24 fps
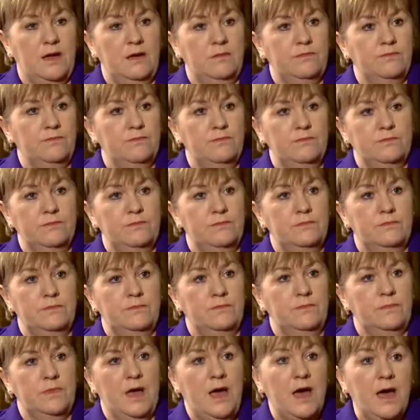I'm
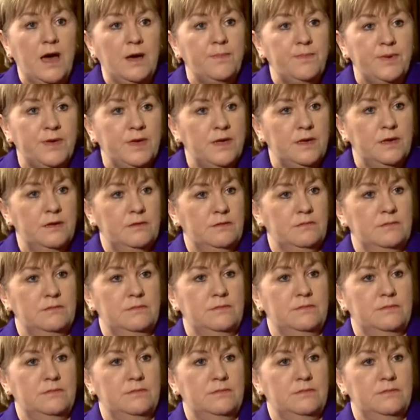happy,